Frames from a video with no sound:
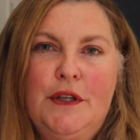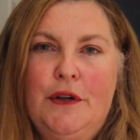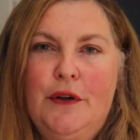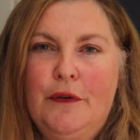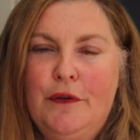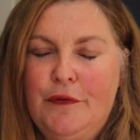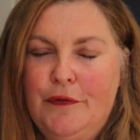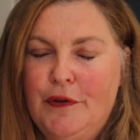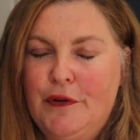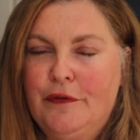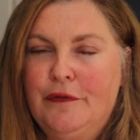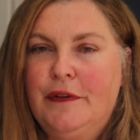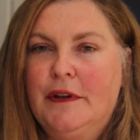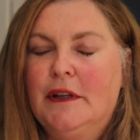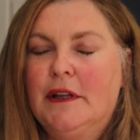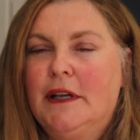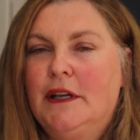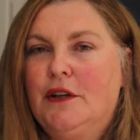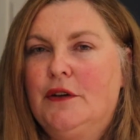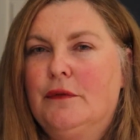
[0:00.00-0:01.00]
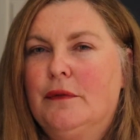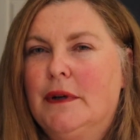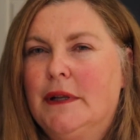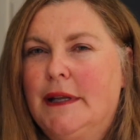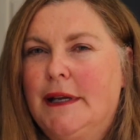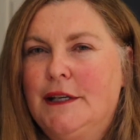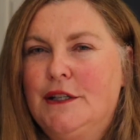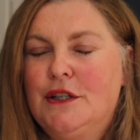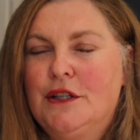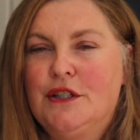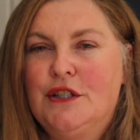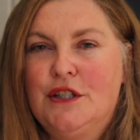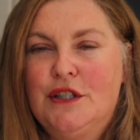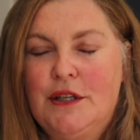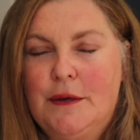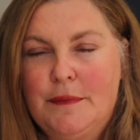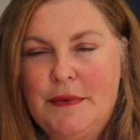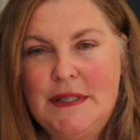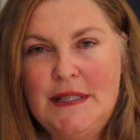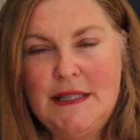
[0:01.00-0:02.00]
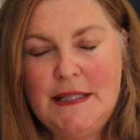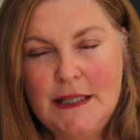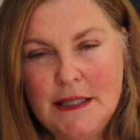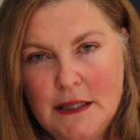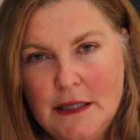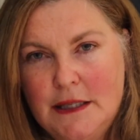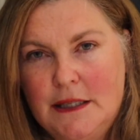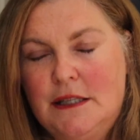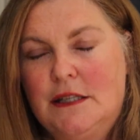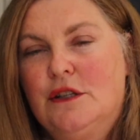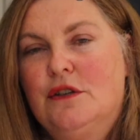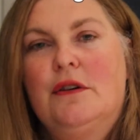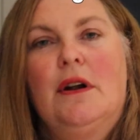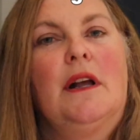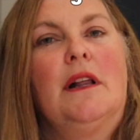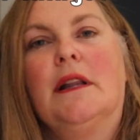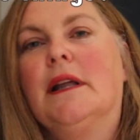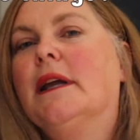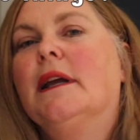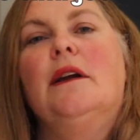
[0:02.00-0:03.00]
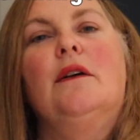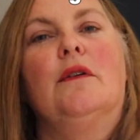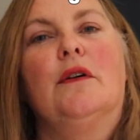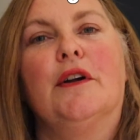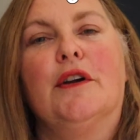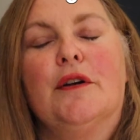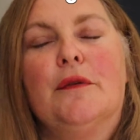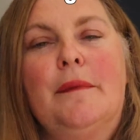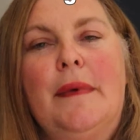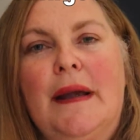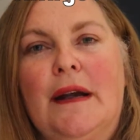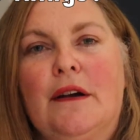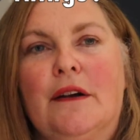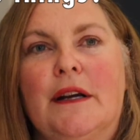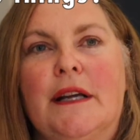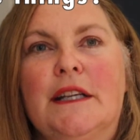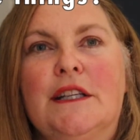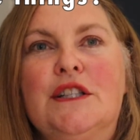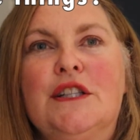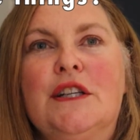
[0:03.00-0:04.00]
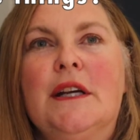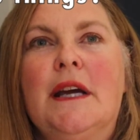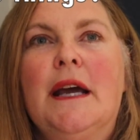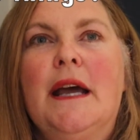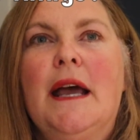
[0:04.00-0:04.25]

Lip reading: if you feel like your relationship still is struggling, or your marriage,